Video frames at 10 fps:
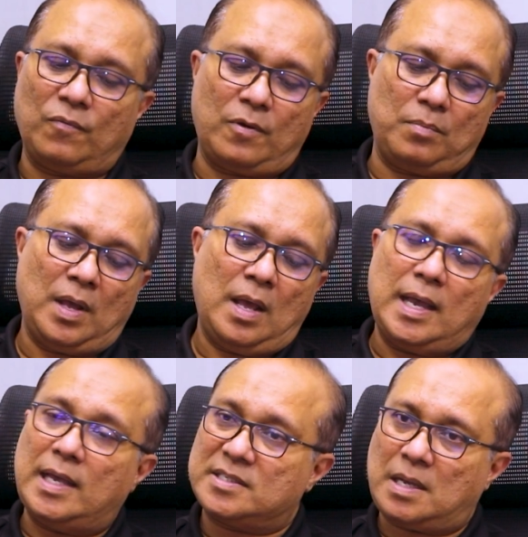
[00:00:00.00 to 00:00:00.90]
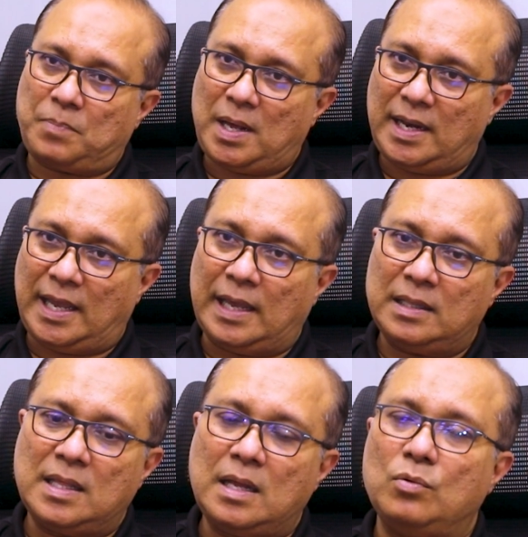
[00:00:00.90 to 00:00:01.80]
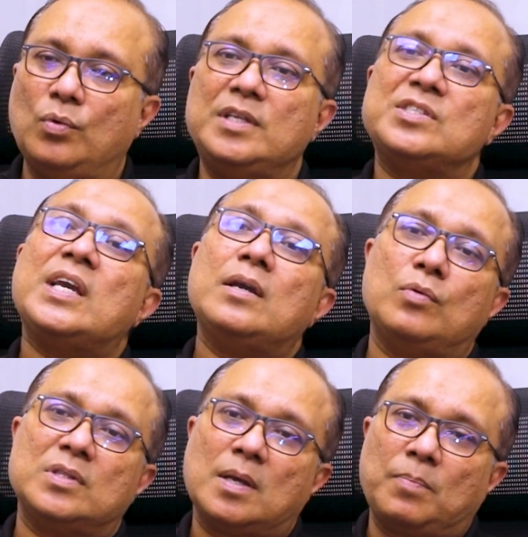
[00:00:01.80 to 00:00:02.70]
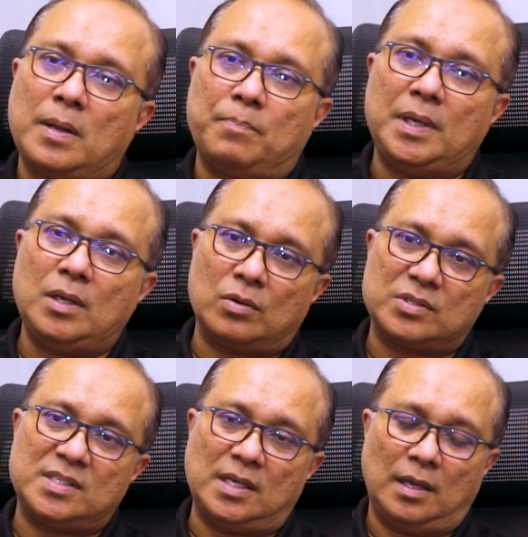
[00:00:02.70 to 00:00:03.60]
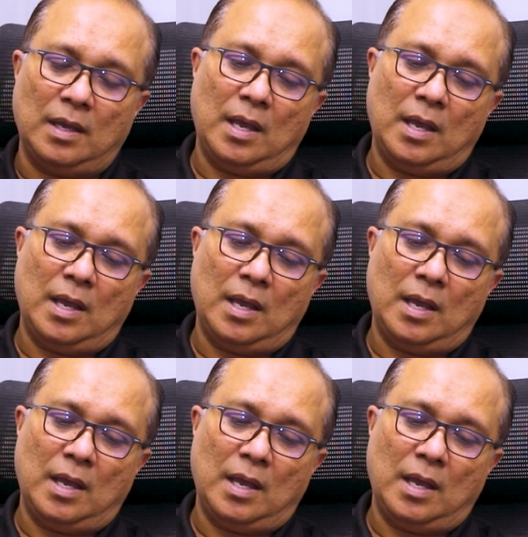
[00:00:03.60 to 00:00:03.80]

from a supplier A, then we check with supplier B or C.